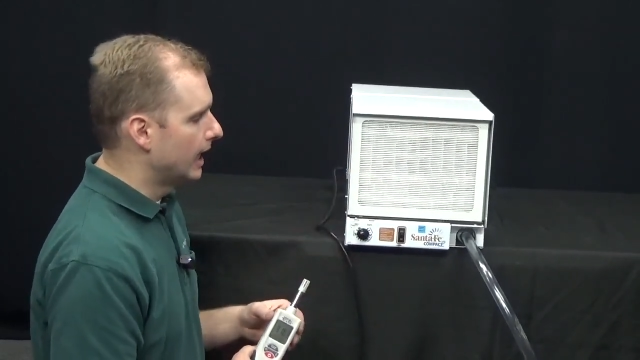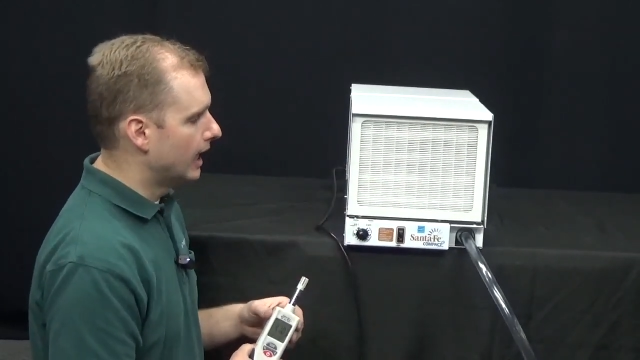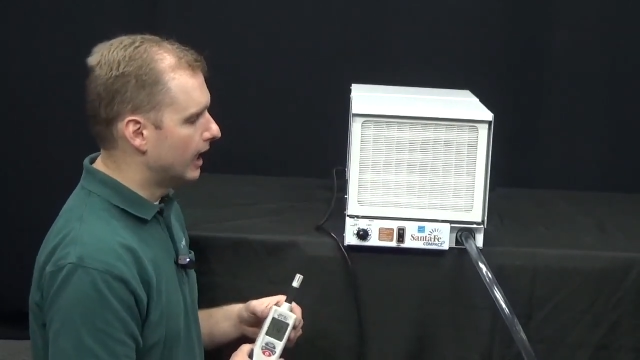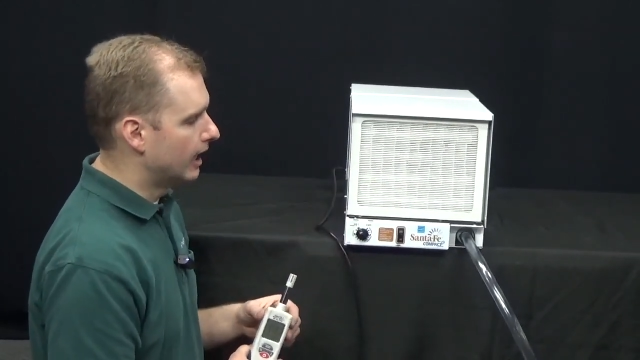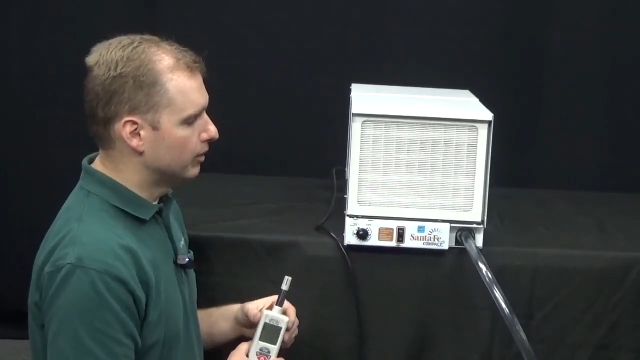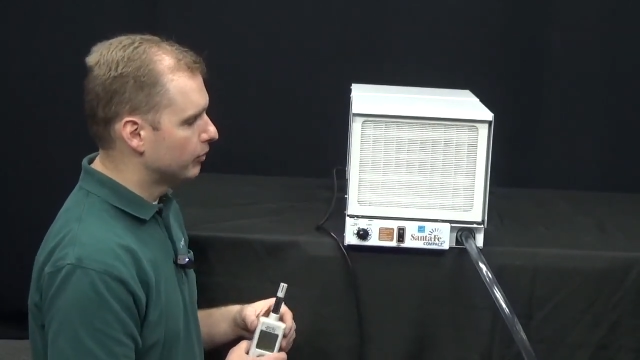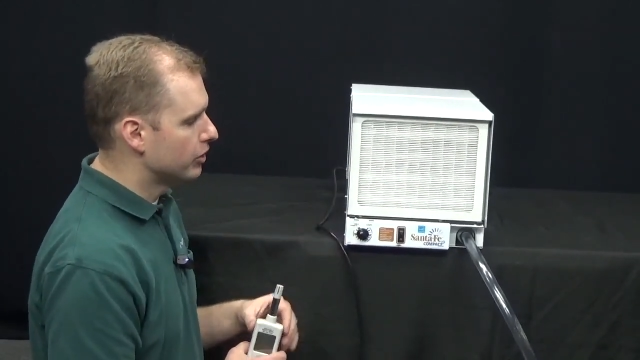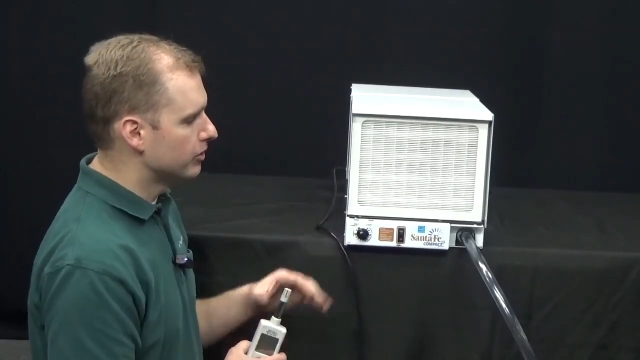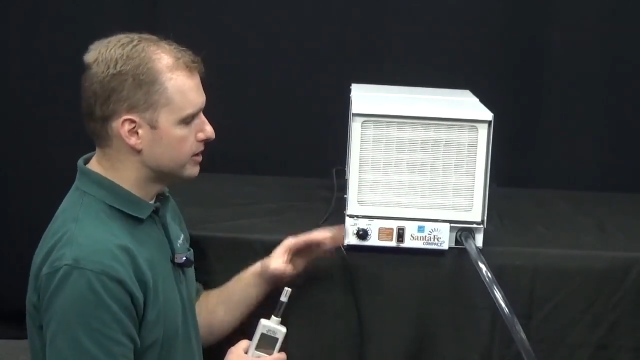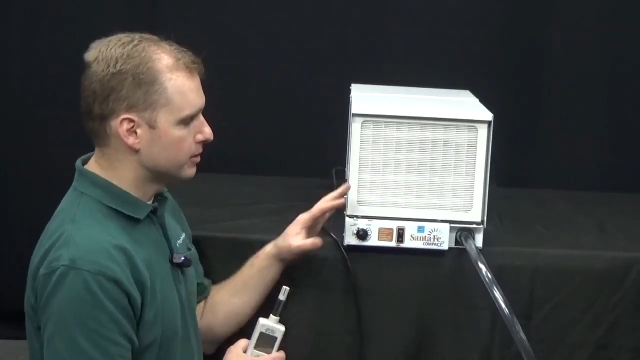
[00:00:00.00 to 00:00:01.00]
If we
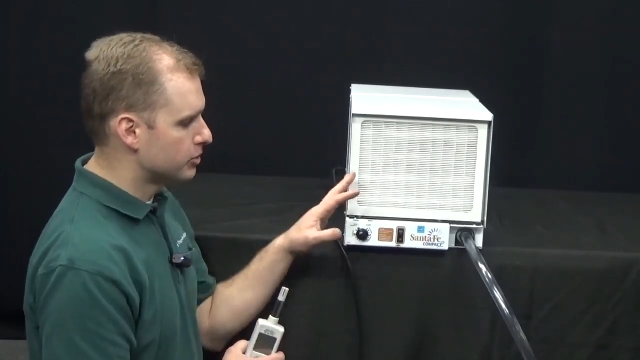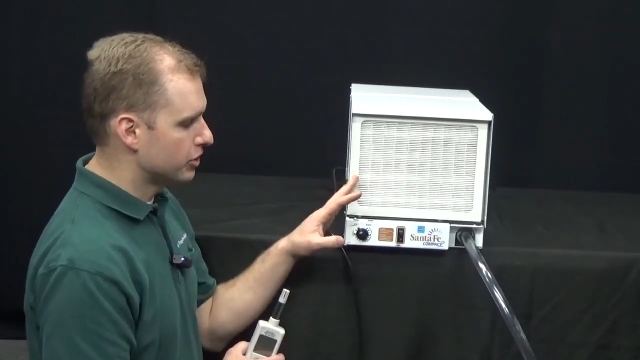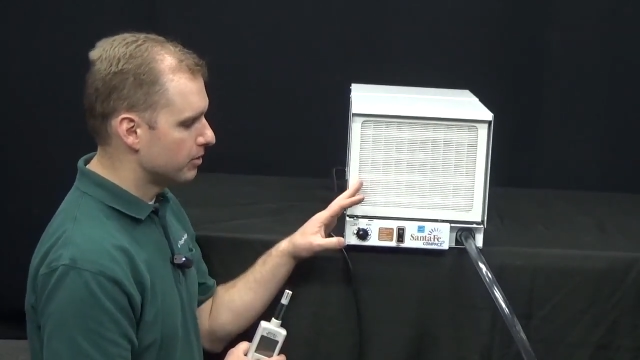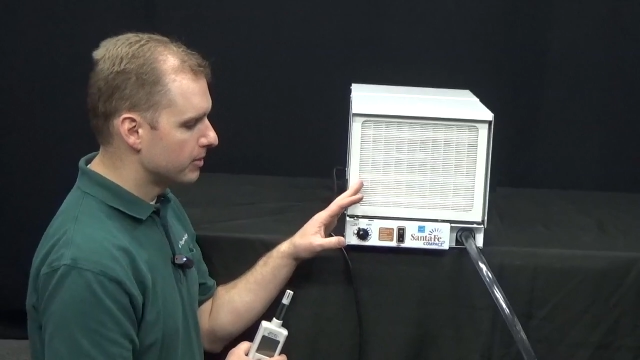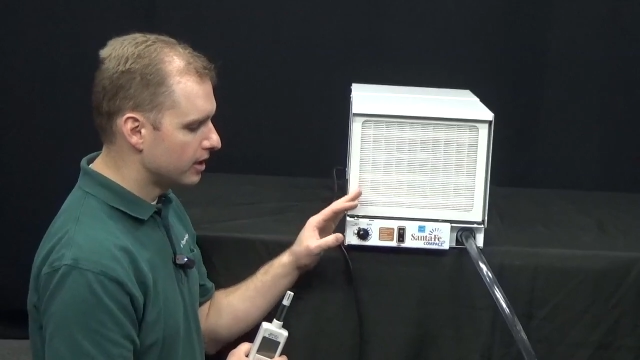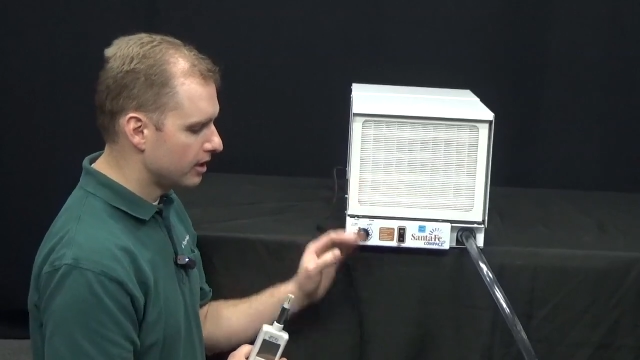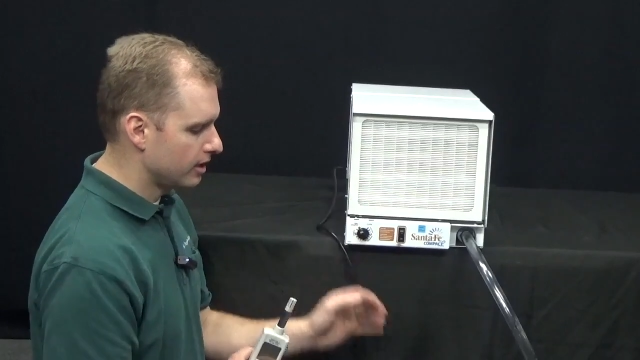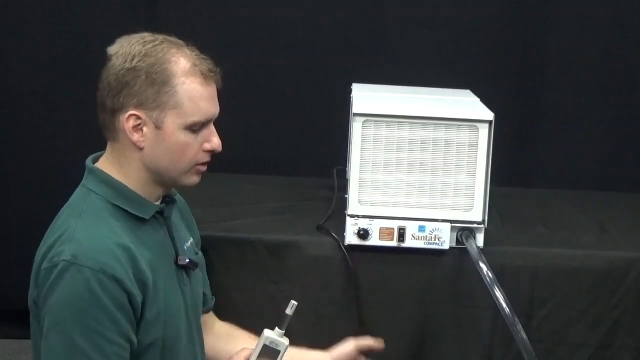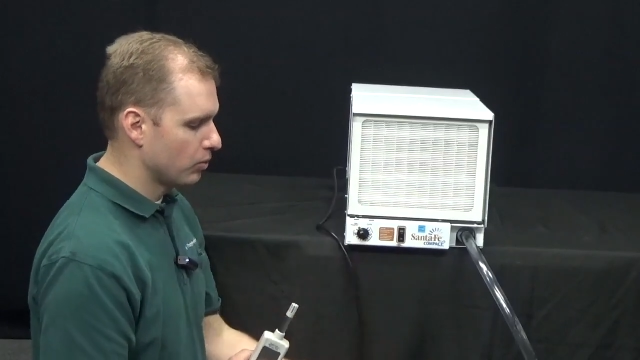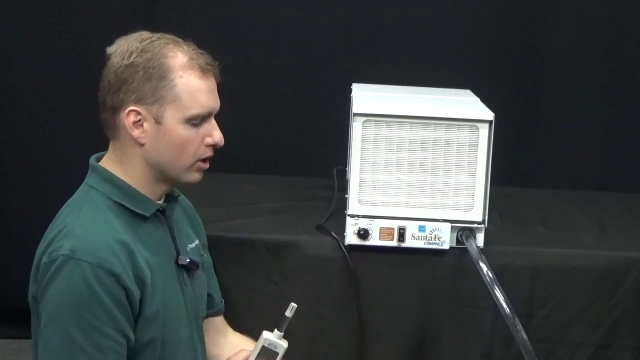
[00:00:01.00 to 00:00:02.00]
know the temperature and
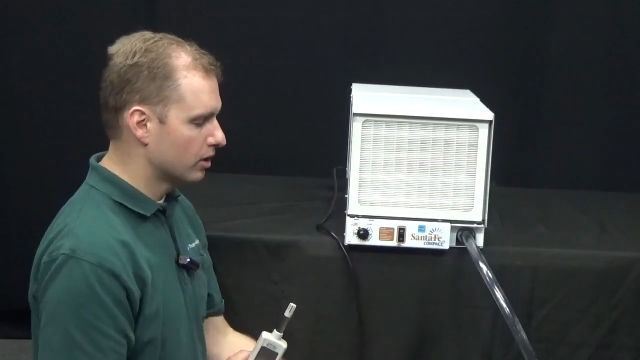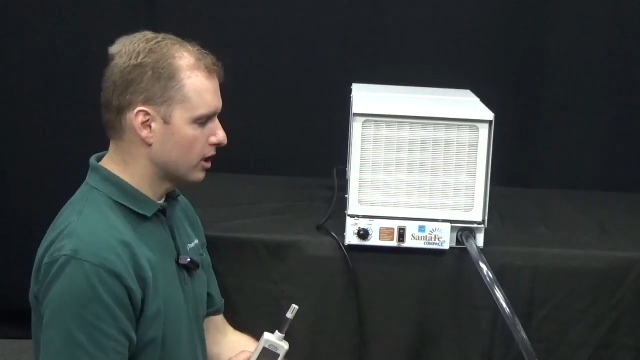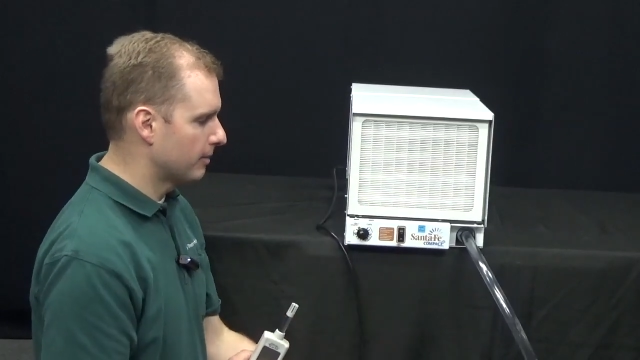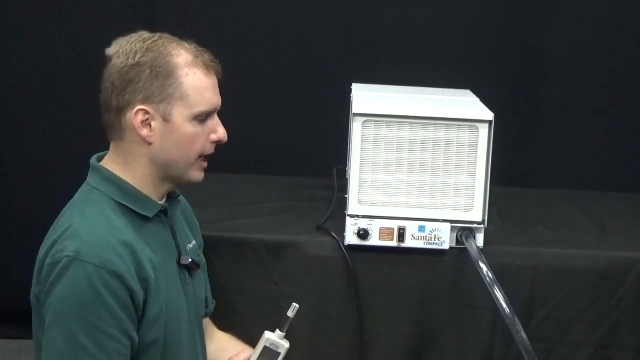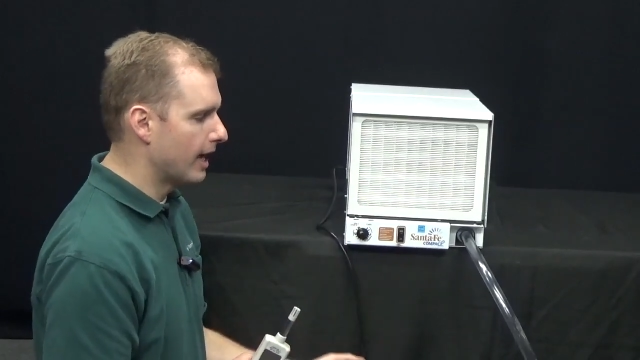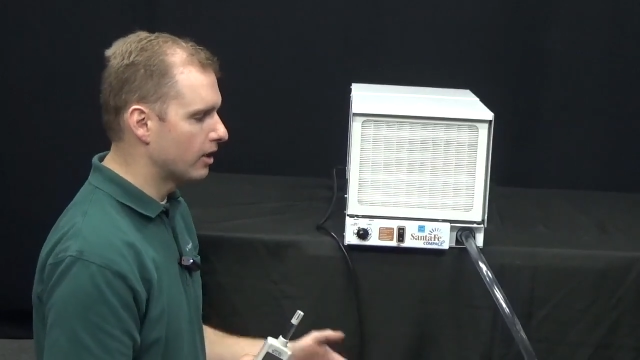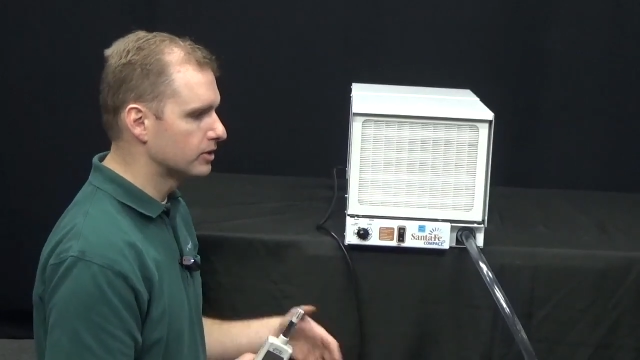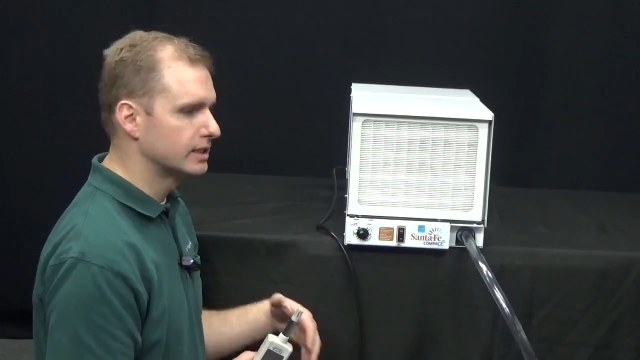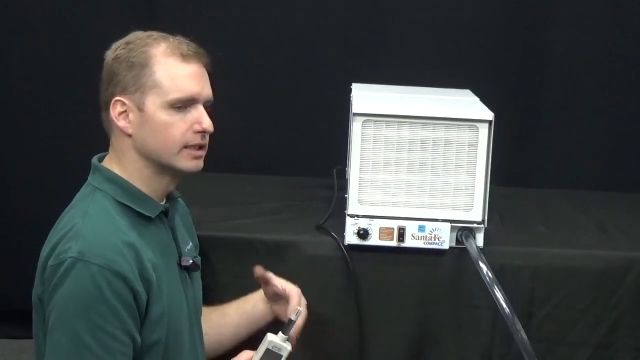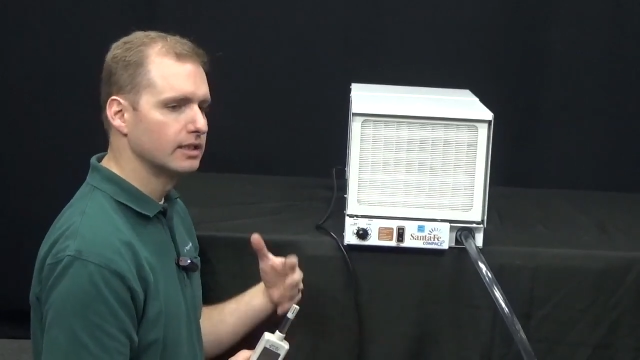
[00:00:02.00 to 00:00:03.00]
humidity and the water coming
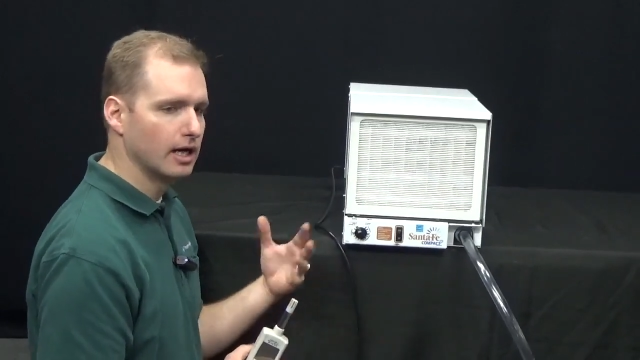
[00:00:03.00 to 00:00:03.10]
out,